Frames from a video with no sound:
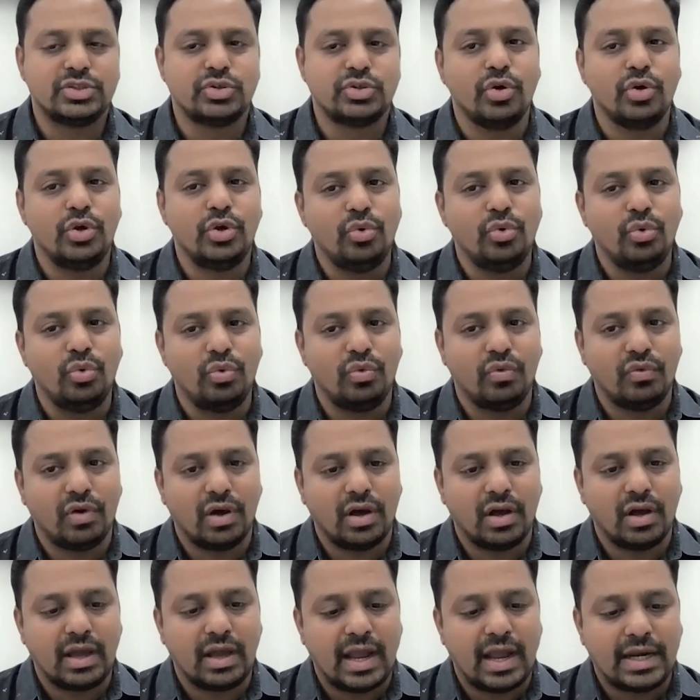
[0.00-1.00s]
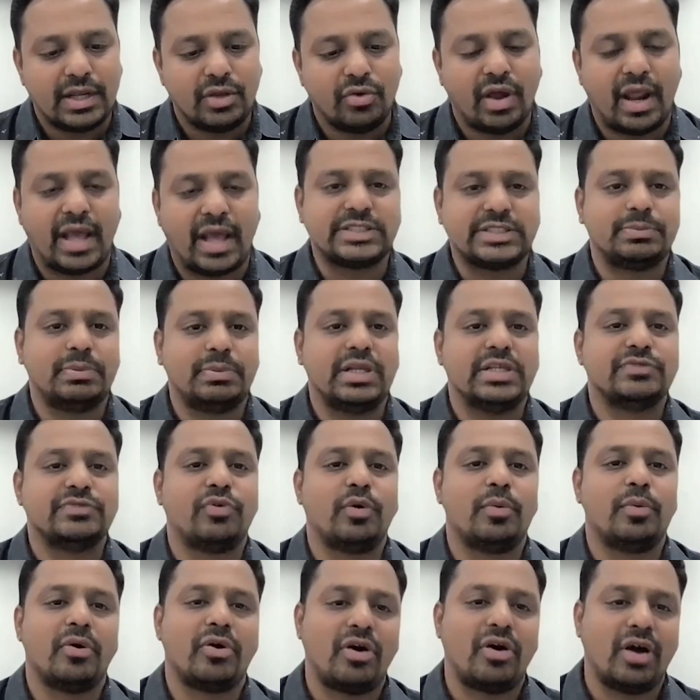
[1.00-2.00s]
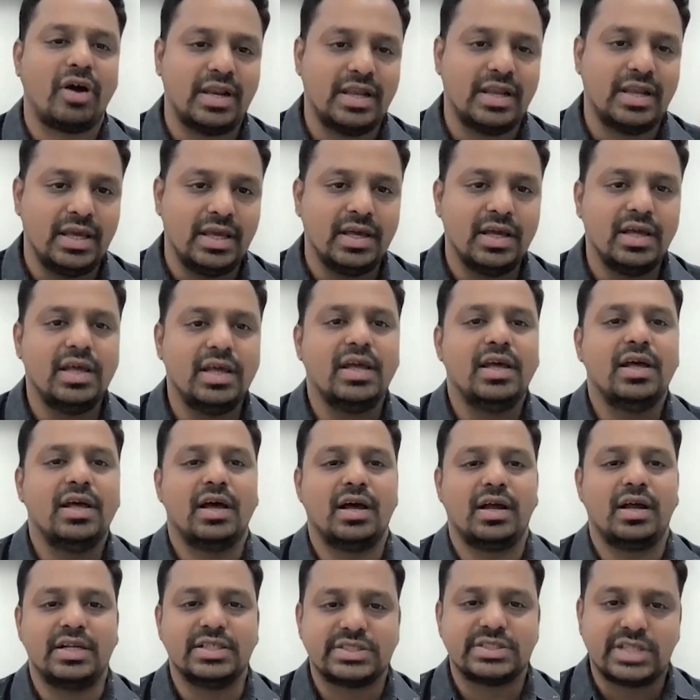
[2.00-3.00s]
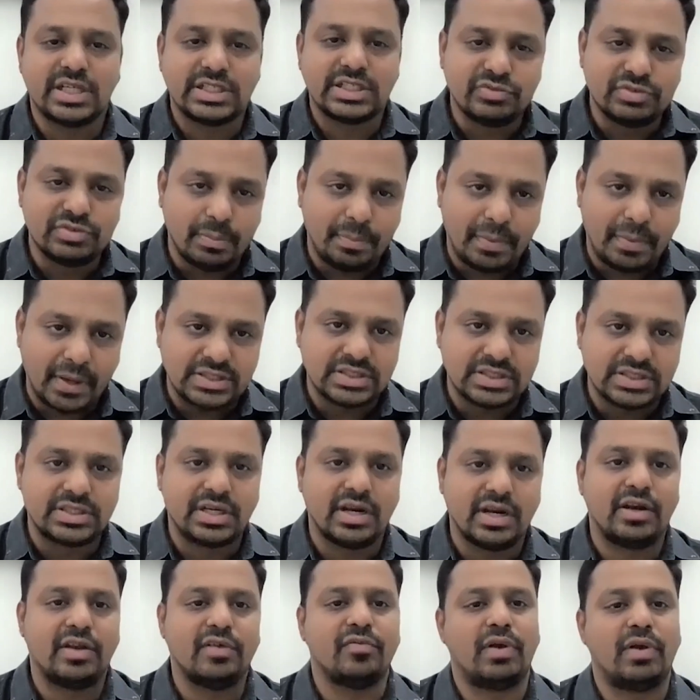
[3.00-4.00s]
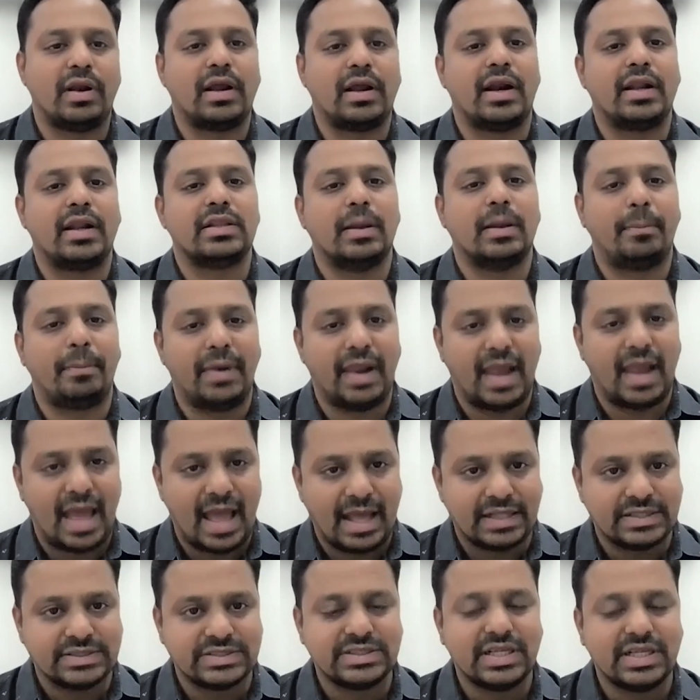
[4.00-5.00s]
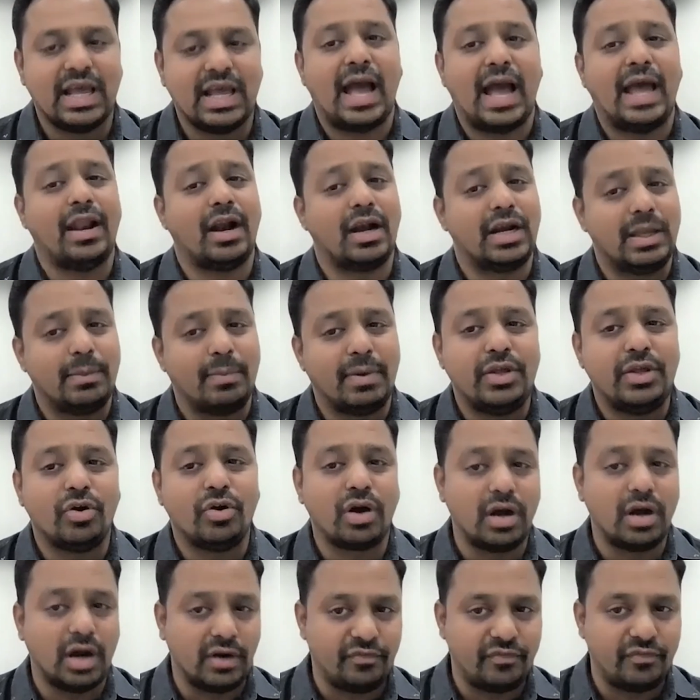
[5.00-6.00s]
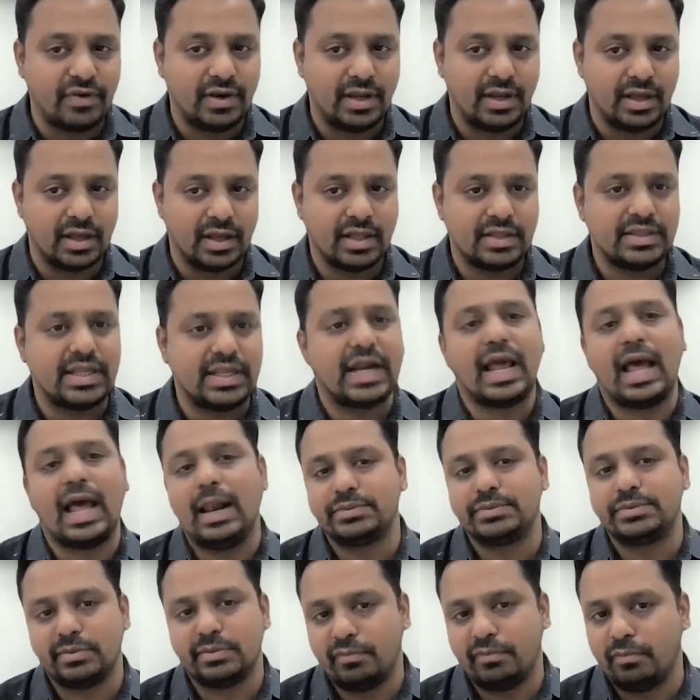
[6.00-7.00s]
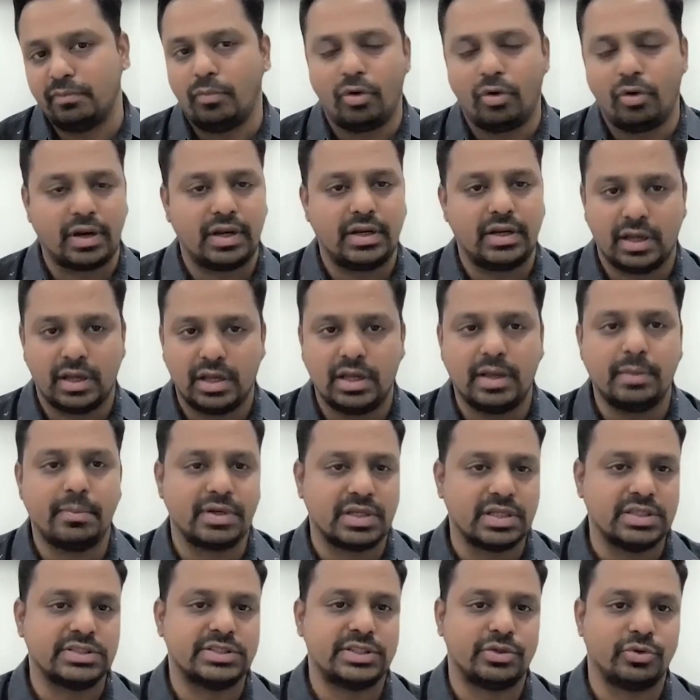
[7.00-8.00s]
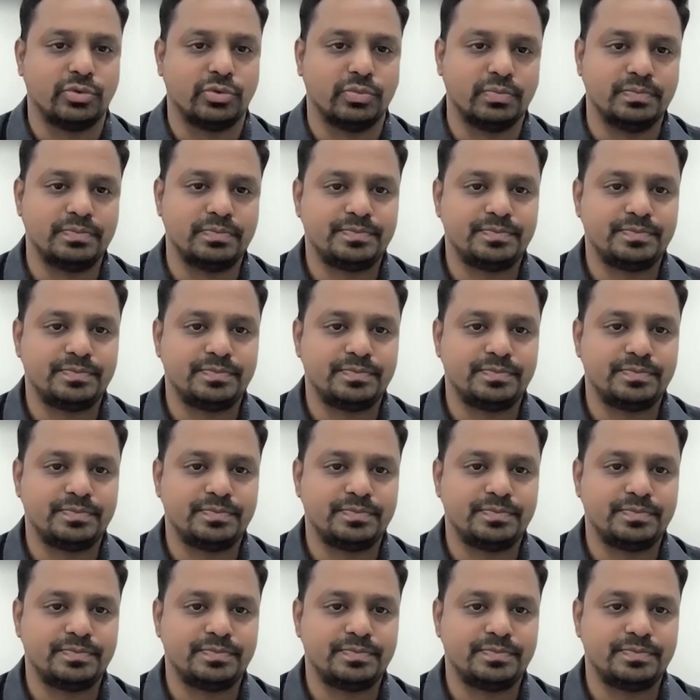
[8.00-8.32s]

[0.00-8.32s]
So you get your experience from your colleague, discuss with the patient's relative regarding the plans, and ultimately your gut feeling that helps more in the emergency room.